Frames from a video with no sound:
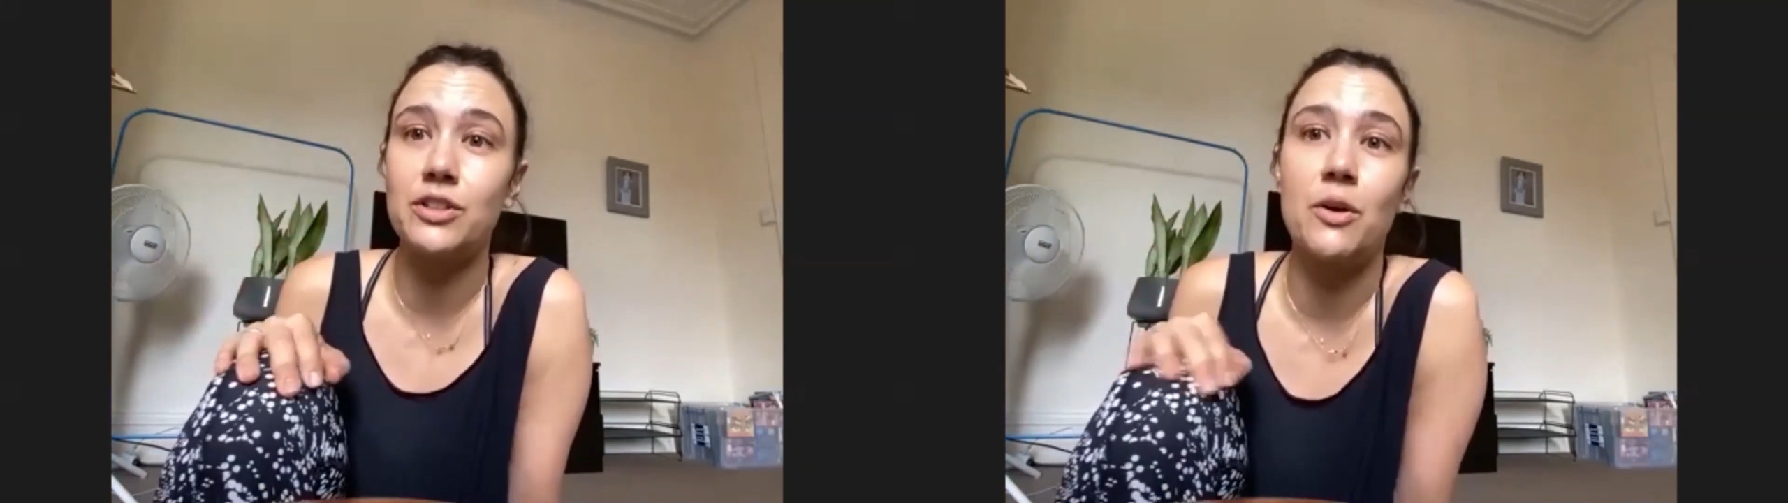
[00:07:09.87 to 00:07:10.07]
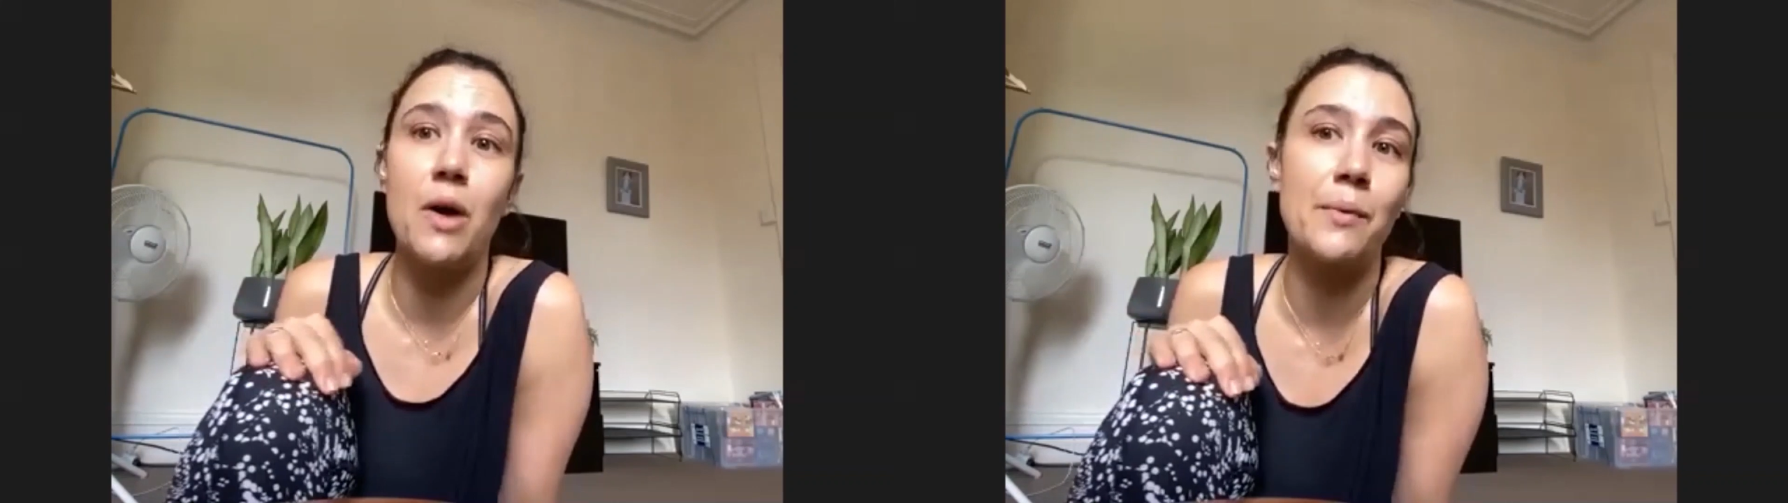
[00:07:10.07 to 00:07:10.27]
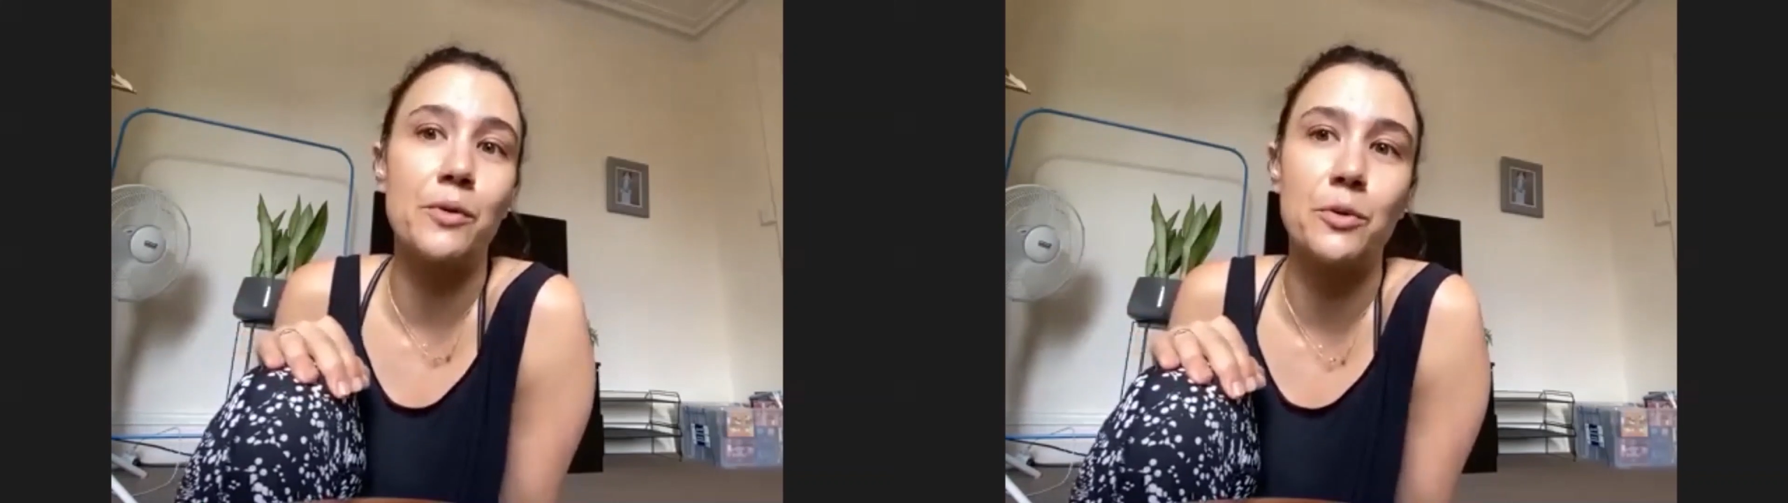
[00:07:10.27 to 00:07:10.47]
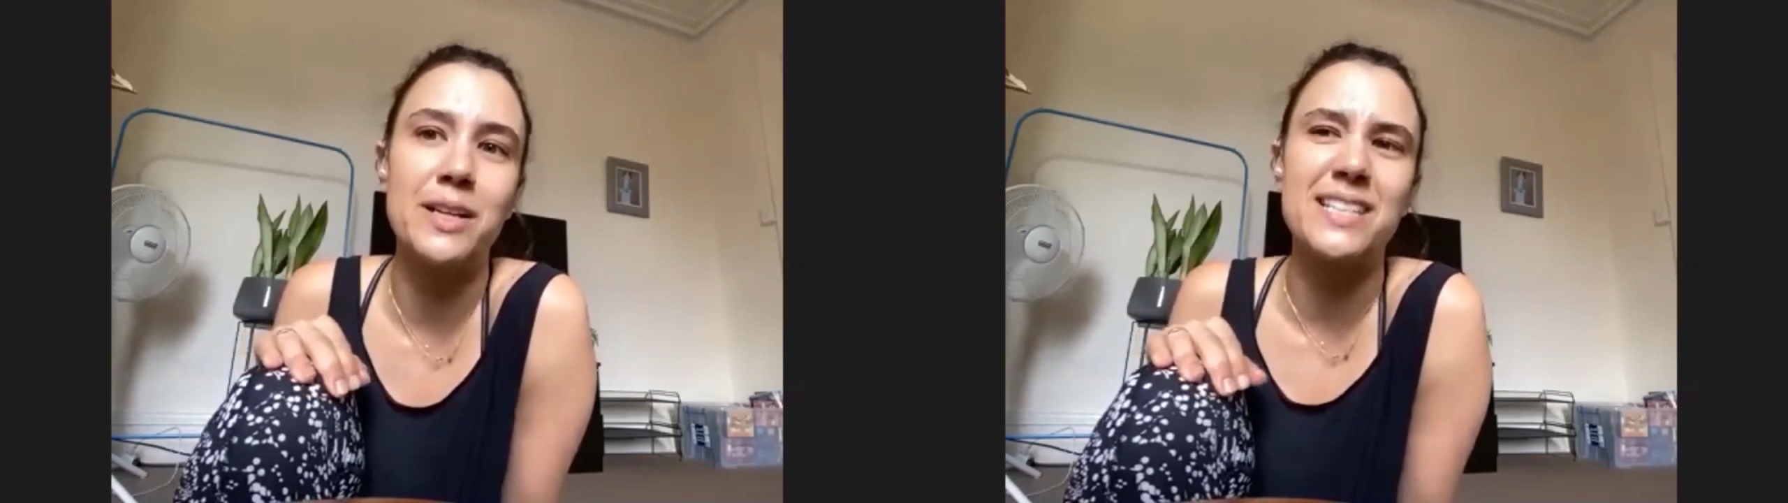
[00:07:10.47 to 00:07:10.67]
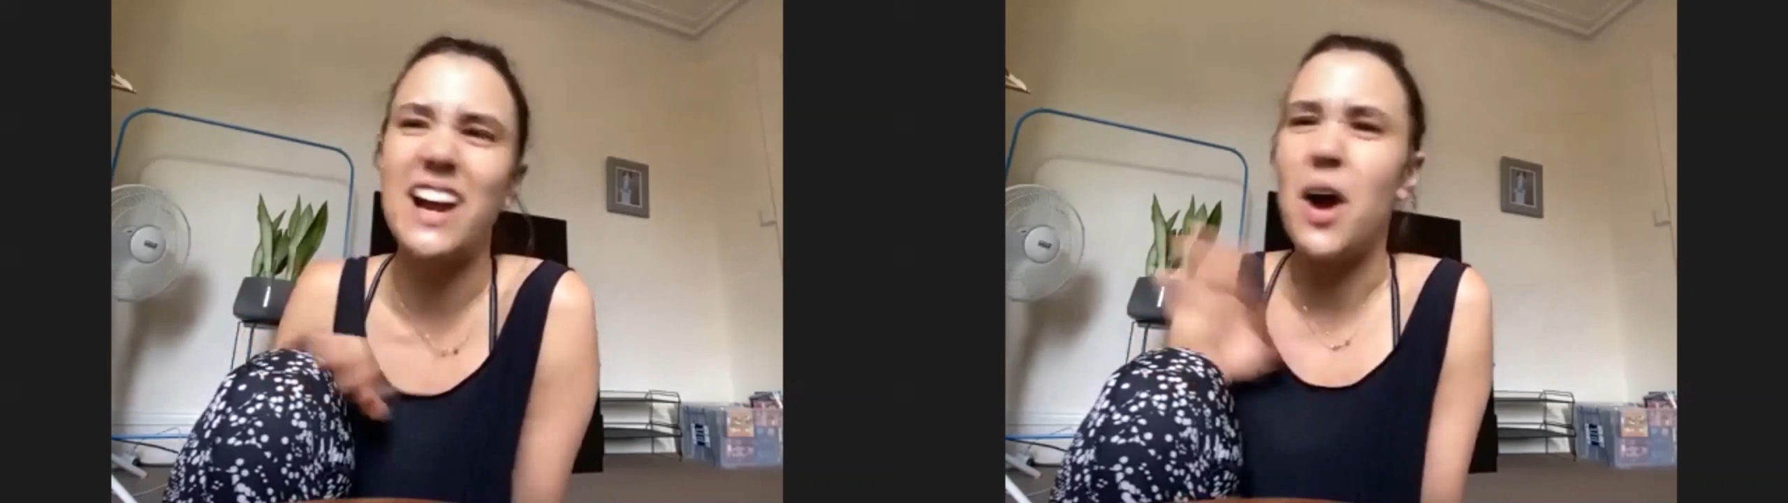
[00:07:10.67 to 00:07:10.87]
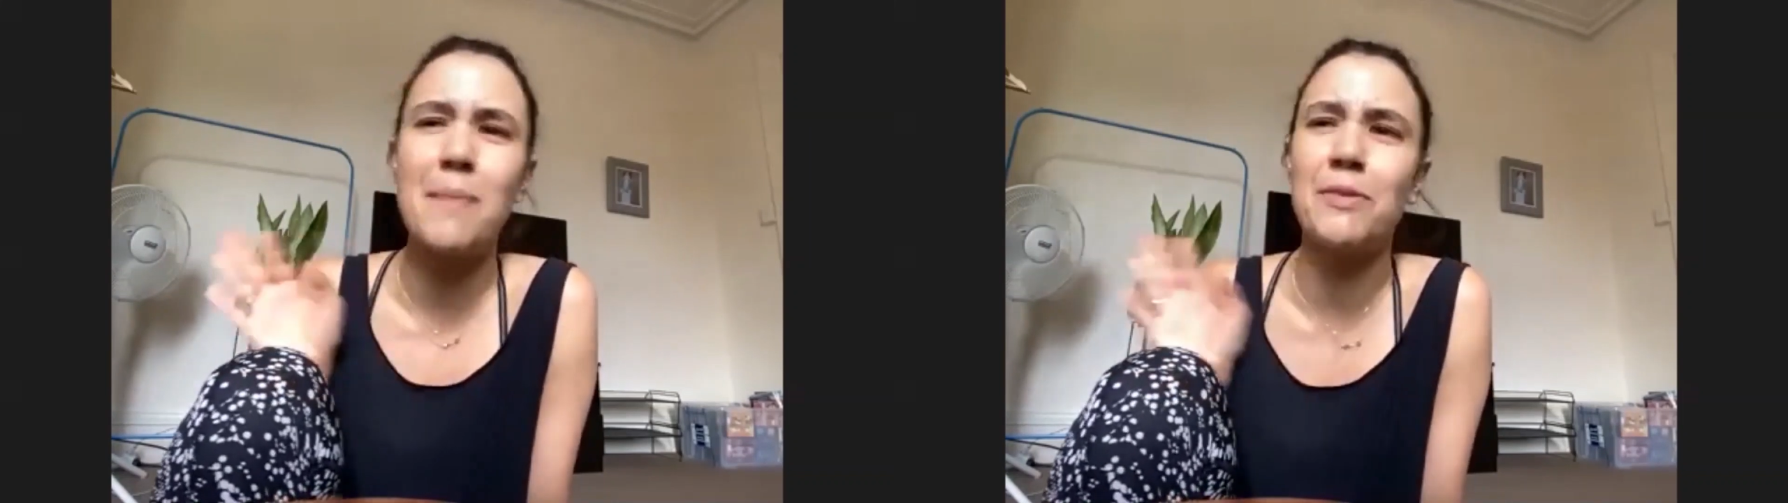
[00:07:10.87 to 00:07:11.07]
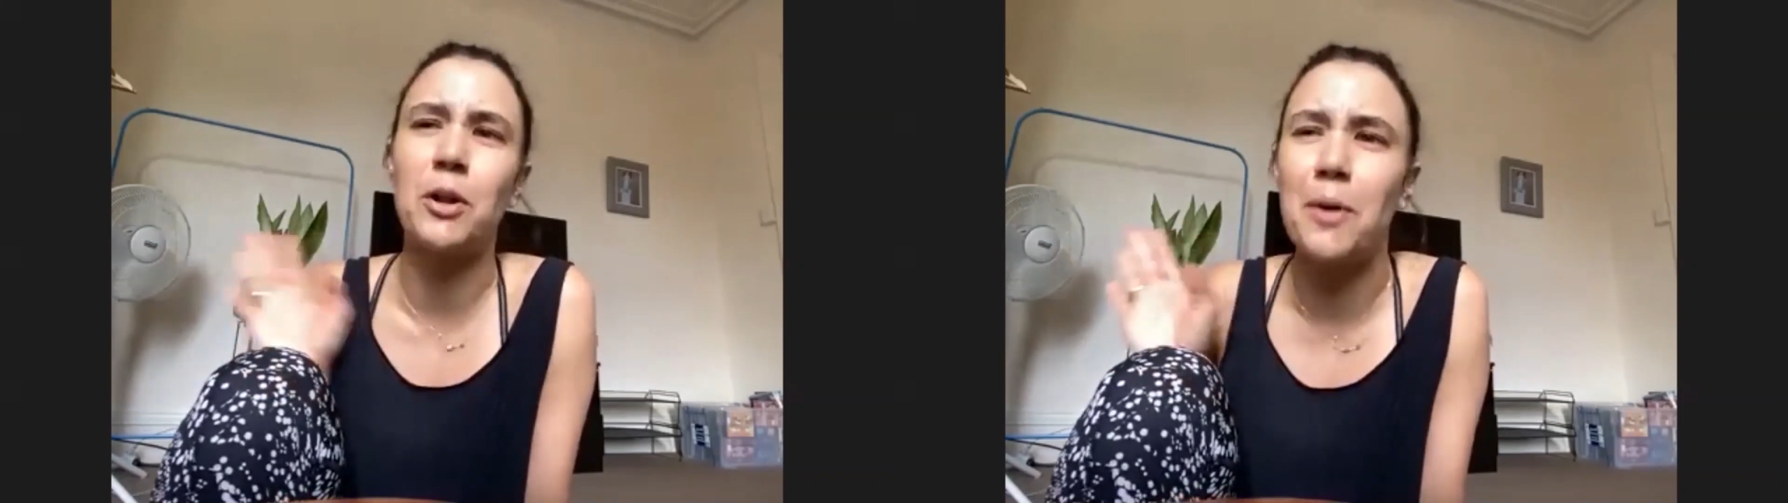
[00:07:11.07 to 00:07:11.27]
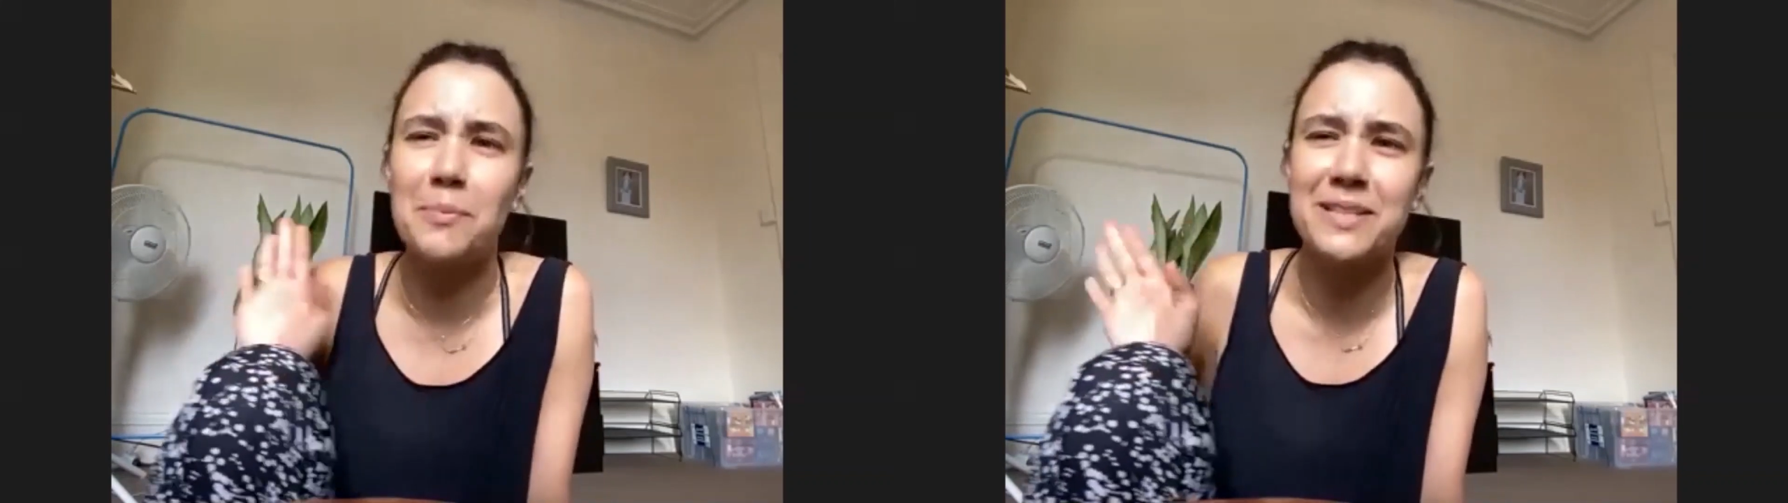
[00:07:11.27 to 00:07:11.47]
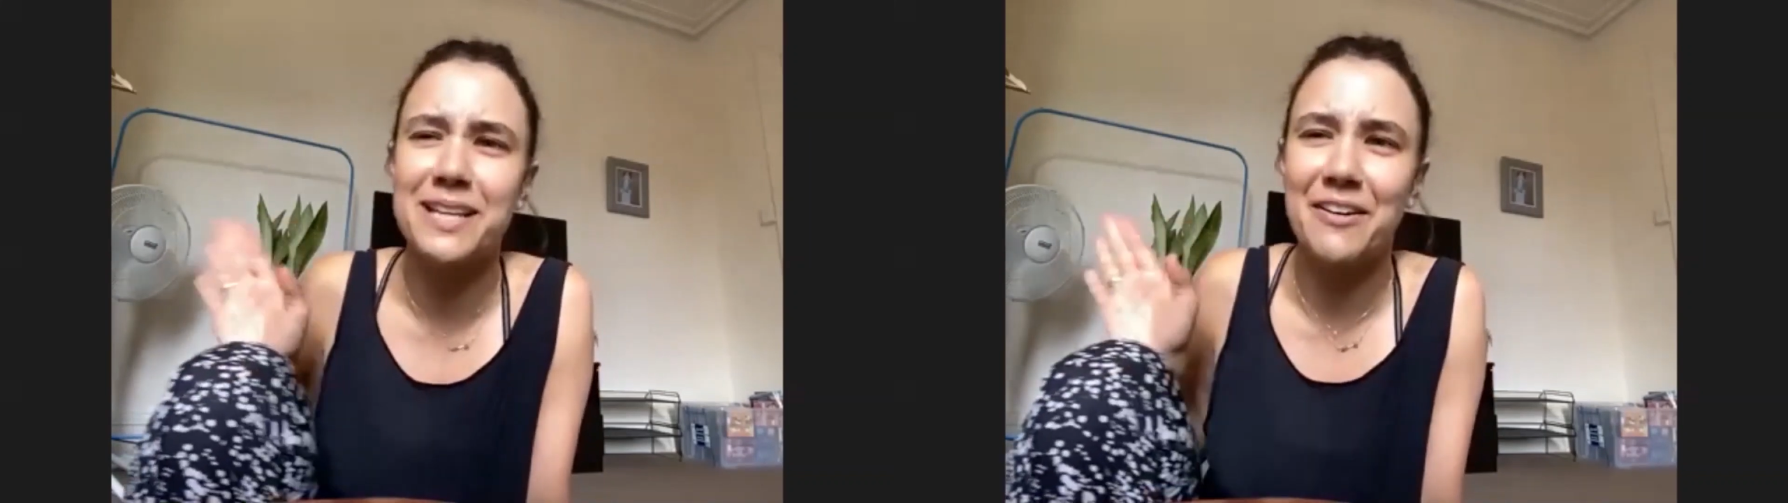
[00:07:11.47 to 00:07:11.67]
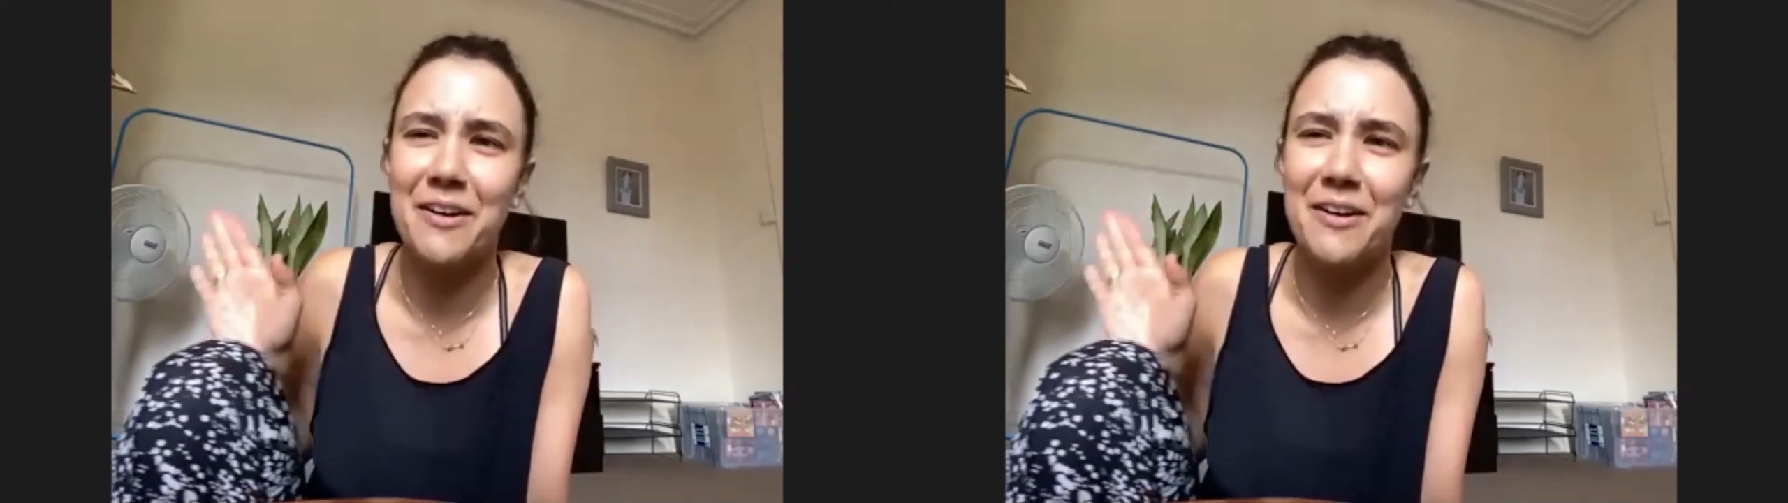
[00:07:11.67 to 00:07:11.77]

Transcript: You know, I would always say, oh, I'm not a pop singer,